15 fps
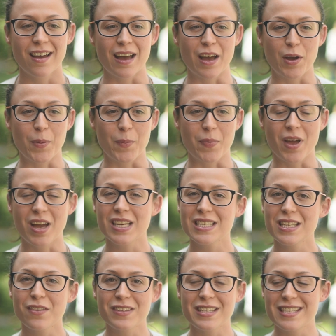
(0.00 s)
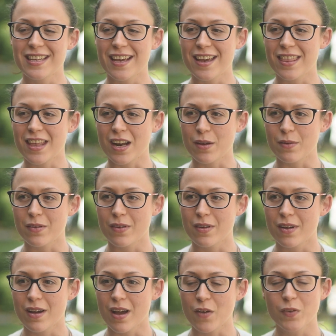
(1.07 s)
I just have to say that
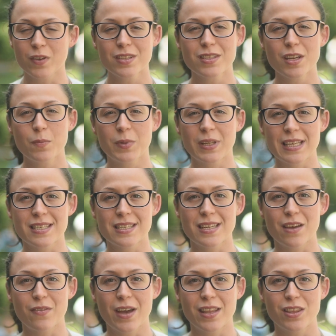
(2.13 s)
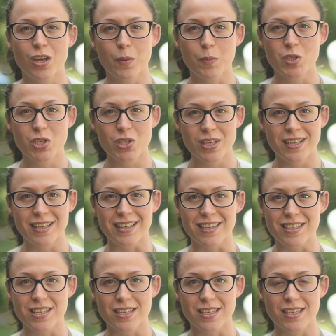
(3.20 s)
I feel so blessed to have had the opportunity
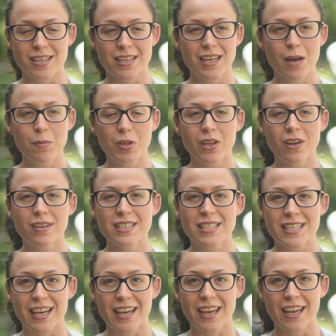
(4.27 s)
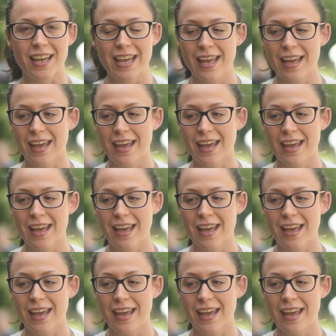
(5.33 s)
to come along today